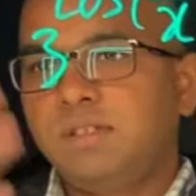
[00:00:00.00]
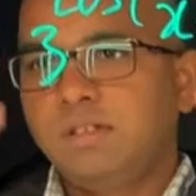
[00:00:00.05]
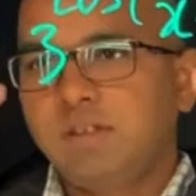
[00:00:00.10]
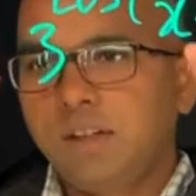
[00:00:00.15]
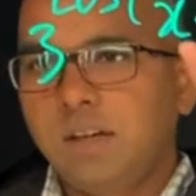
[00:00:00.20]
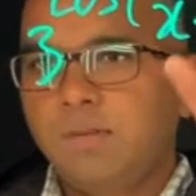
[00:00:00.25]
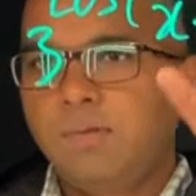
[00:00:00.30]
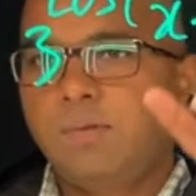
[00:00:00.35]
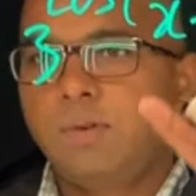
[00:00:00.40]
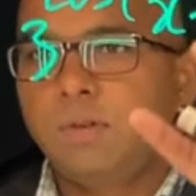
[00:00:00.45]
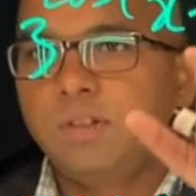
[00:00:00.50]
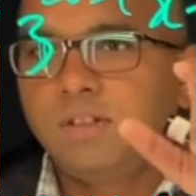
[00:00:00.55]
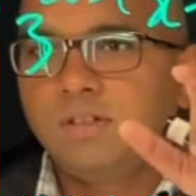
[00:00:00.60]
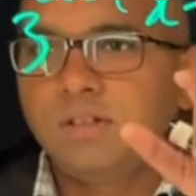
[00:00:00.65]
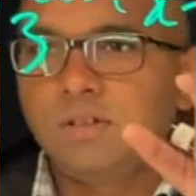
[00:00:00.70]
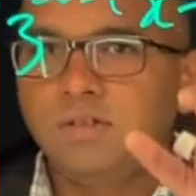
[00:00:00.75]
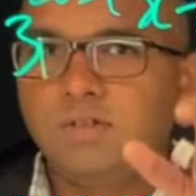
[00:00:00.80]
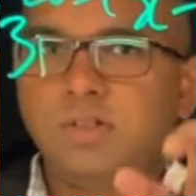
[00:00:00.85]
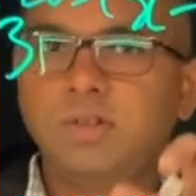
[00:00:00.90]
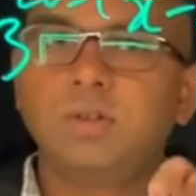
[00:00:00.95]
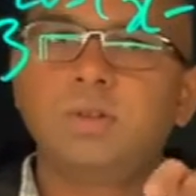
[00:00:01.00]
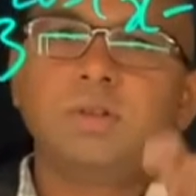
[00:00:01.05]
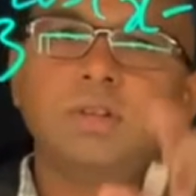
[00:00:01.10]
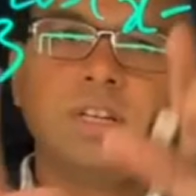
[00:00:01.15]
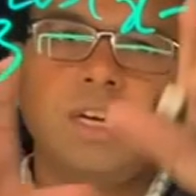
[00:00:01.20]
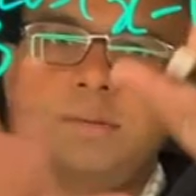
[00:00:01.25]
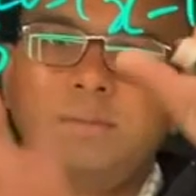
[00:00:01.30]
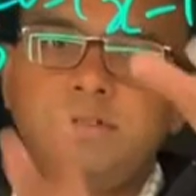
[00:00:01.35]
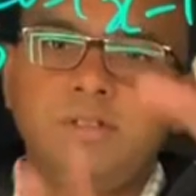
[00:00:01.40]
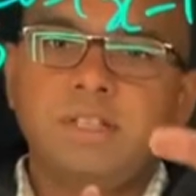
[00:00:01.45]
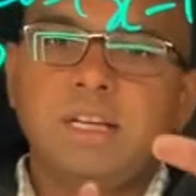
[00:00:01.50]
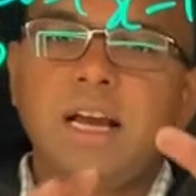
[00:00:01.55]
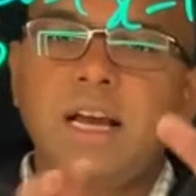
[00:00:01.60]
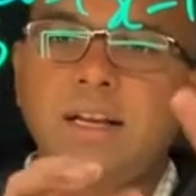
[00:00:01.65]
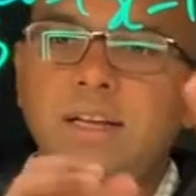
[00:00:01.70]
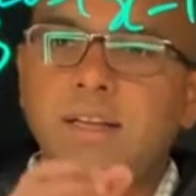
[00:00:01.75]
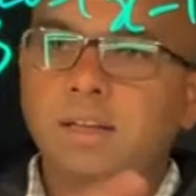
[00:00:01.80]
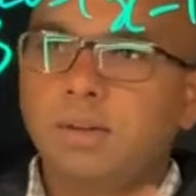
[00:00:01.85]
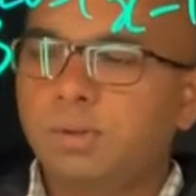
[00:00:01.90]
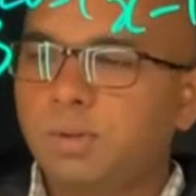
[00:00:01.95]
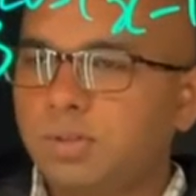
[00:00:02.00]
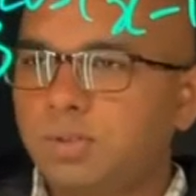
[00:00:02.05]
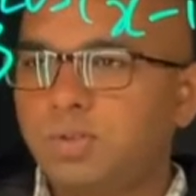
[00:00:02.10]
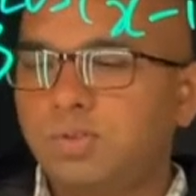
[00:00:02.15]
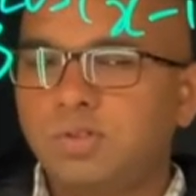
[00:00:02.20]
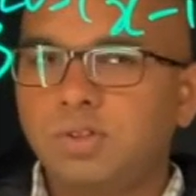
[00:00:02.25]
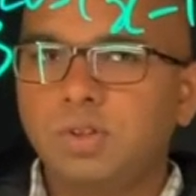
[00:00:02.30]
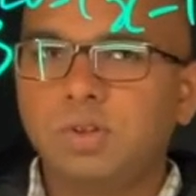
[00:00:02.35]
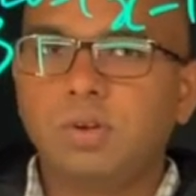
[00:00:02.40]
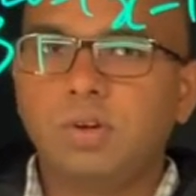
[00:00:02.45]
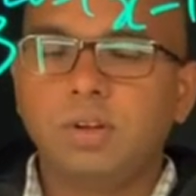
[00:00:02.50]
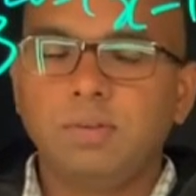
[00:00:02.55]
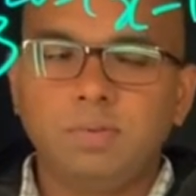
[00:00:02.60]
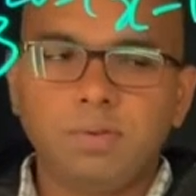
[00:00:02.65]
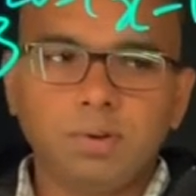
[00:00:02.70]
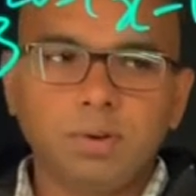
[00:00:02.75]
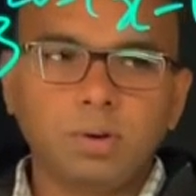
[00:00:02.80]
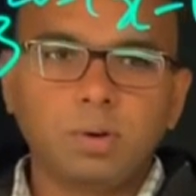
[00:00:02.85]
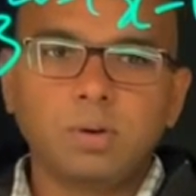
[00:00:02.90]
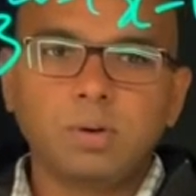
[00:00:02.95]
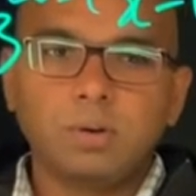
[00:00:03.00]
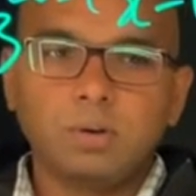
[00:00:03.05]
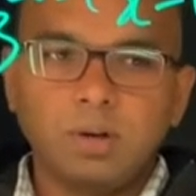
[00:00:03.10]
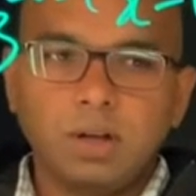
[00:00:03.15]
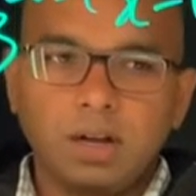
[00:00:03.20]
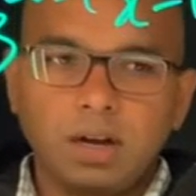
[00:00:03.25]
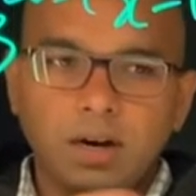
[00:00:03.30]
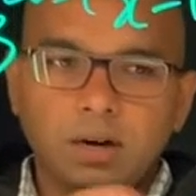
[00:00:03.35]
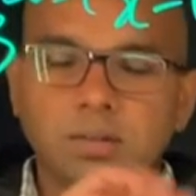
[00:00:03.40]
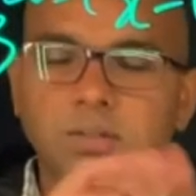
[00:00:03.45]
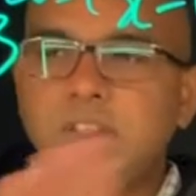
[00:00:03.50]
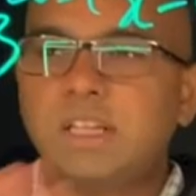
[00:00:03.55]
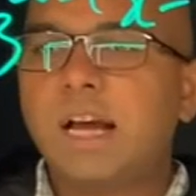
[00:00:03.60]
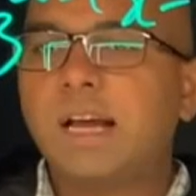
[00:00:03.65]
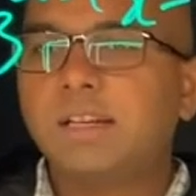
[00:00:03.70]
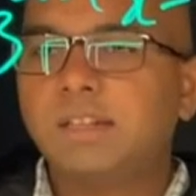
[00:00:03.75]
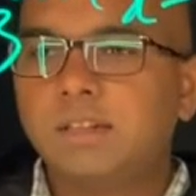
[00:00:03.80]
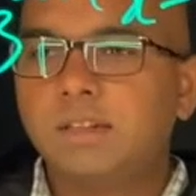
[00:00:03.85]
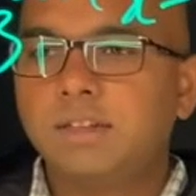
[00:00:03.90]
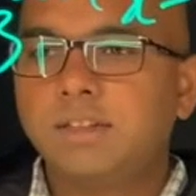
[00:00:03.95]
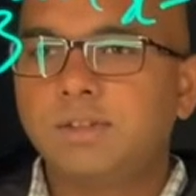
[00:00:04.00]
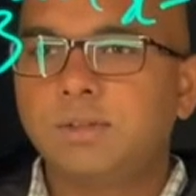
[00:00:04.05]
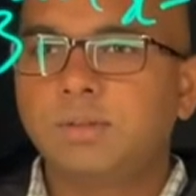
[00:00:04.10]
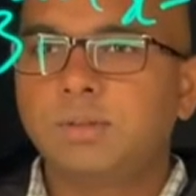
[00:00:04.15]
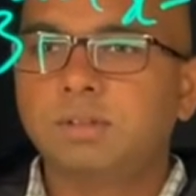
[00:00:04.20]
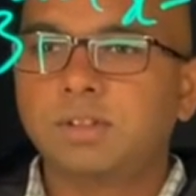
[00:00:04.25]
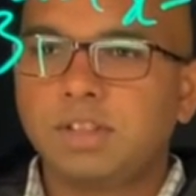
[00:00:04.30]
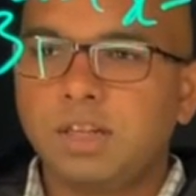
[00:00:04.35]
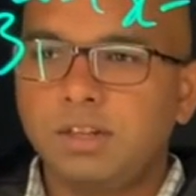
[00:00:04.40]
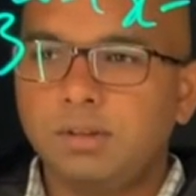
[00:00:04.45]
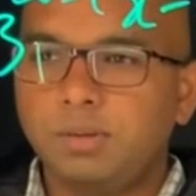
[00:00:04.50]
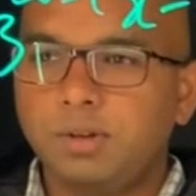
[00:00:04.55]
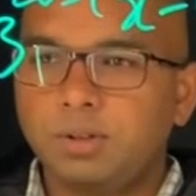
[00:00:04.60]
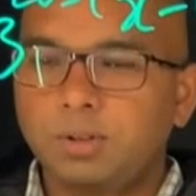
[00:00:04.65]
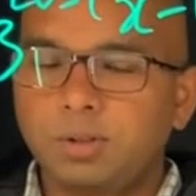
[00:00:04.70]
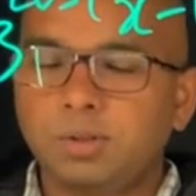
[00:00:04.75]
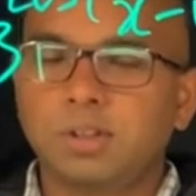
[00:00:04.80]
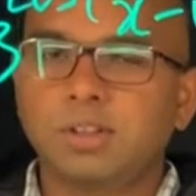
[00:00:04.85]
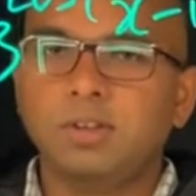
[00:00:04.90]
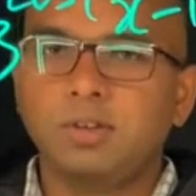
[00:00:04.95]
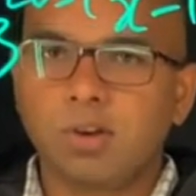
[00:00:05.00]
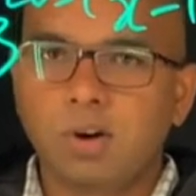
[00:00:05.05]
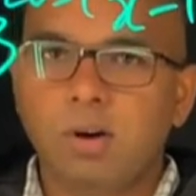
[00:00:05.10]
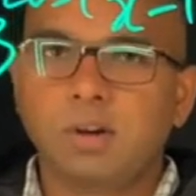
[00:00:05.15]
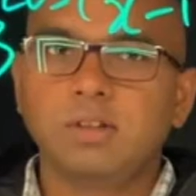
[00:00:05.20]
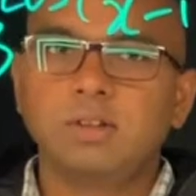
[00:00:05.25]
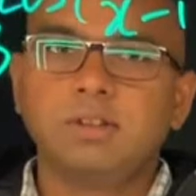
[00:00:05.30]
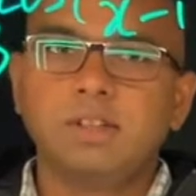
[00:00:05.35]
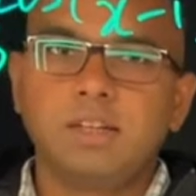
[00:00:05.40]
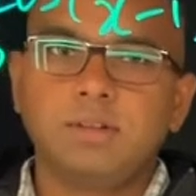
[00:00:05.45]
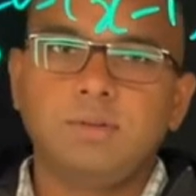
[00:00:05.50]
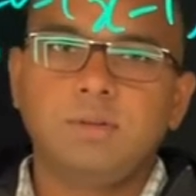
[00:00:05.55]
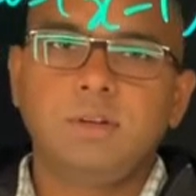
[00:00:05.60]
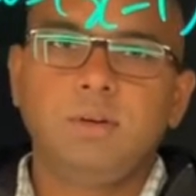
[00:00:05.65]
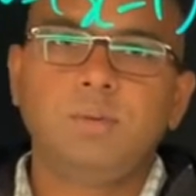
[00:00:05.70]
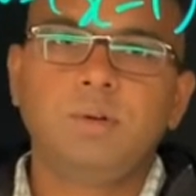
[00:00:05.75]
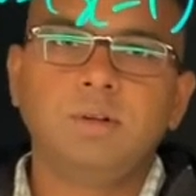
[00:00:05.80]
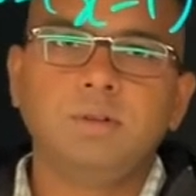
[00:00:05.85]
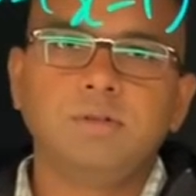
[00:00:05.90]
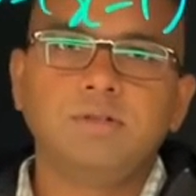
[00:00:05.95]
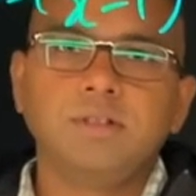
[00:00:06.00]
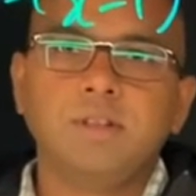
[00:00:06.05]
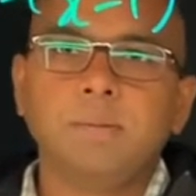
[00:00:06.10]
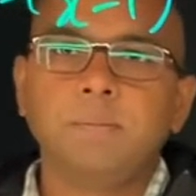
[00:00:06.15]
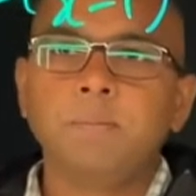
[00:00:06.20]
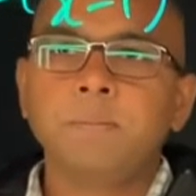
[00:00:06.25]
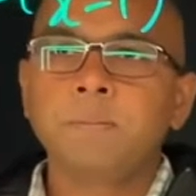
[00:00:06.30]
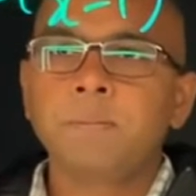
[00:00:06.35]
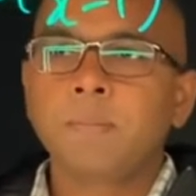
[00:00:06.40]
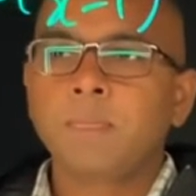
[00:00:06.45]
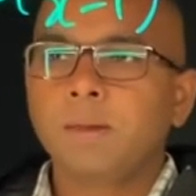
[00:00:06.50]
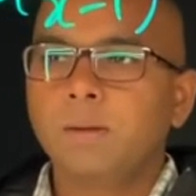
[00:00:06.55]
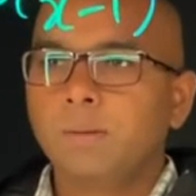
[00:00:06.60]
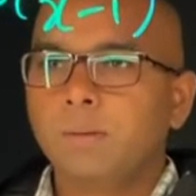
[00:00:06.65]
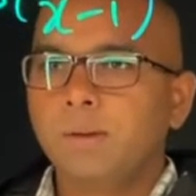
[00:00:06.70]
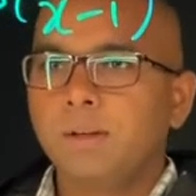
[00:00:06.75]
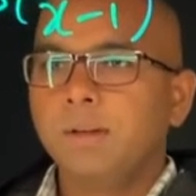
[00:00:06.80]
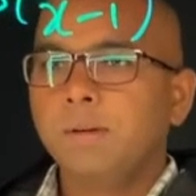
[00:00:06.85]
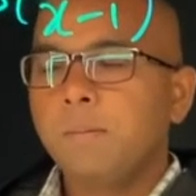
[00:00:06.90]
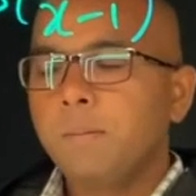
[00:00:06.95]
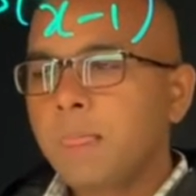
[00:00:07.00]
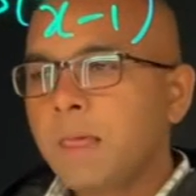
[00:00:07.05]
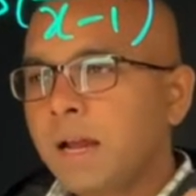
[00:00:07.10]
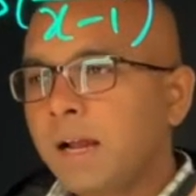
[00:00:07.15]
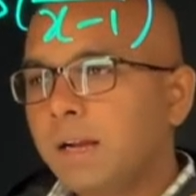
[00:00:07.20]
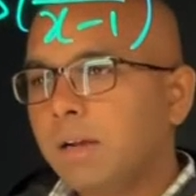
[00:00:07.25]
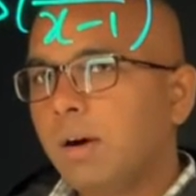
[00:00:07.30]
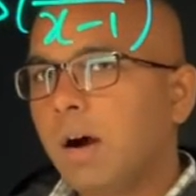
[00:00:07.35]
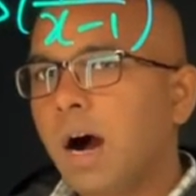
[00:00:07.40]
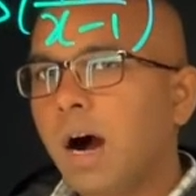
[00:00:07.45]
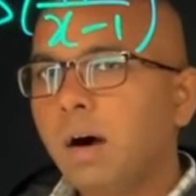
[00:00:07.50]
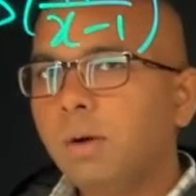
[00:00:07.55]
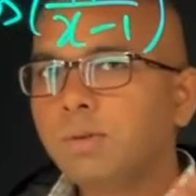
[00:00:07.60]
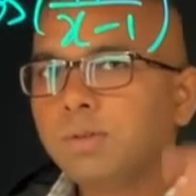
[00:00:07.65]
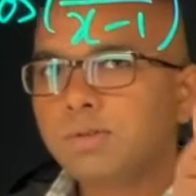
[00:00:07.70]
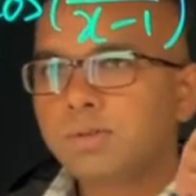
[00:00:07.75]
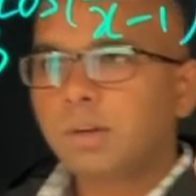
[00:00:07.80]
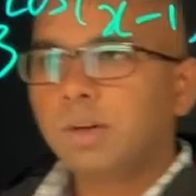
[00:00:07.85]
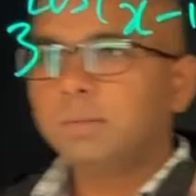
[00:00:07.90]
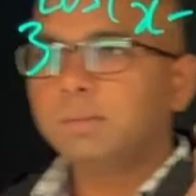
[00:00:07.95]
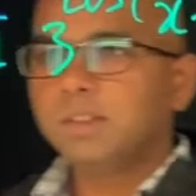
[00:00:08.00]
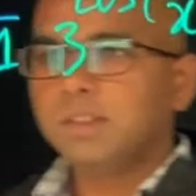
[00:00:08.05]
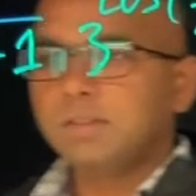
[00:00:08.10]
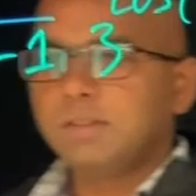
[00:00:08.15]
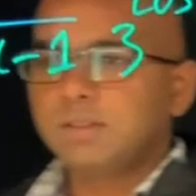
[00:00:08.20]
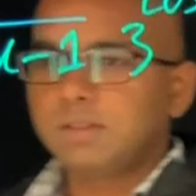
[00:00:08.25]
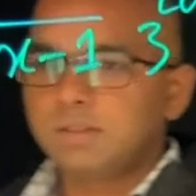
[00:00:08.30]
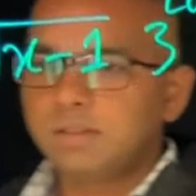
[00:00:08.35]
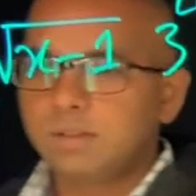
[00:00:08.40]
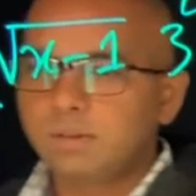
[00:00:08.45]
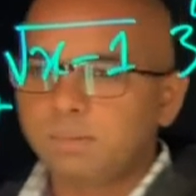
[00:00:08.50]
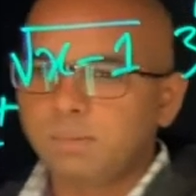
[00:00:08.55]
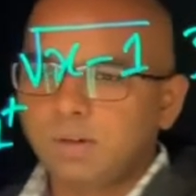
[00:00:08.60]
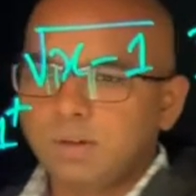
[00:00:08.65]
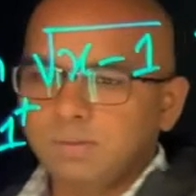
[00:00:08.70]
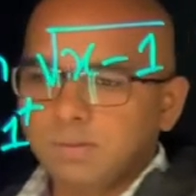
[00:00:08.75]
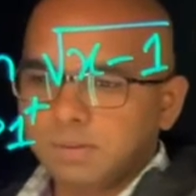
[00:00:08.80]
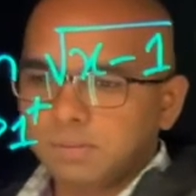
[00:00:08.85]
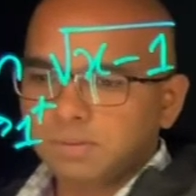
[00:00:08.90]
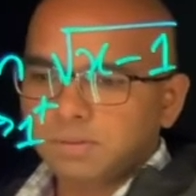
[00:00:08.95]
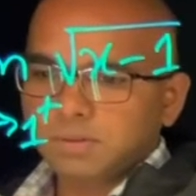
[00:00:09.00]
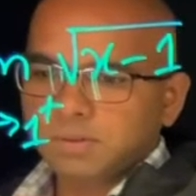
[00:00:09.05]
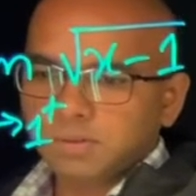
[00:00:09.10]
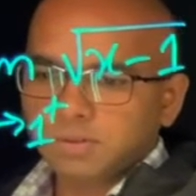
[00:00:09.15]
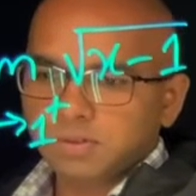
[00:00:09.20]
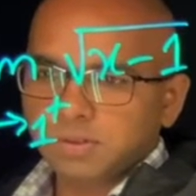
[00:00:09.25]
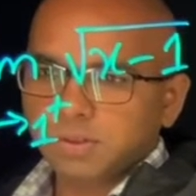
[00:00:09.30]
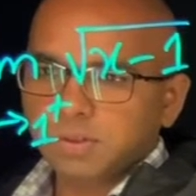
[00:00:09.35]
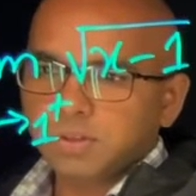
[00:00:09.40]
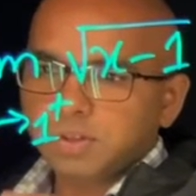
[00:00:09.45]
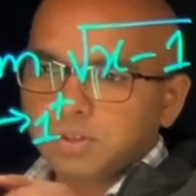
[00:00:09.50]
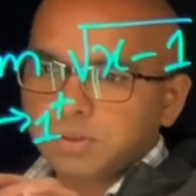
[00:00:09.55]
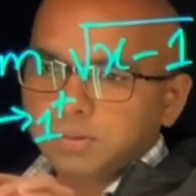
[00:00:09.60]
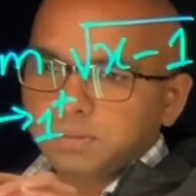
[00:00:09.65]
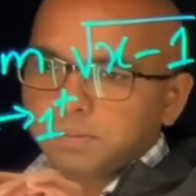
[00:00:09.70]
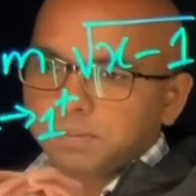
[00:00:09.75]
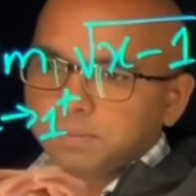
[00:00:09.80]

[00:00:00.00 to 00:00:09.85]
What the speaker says: Therefore, this is 0 times that equals to 0. If you go around that direction, then you are totally wrong. That's what I want to say. Okay. Now, how to solve this problem? So, solution.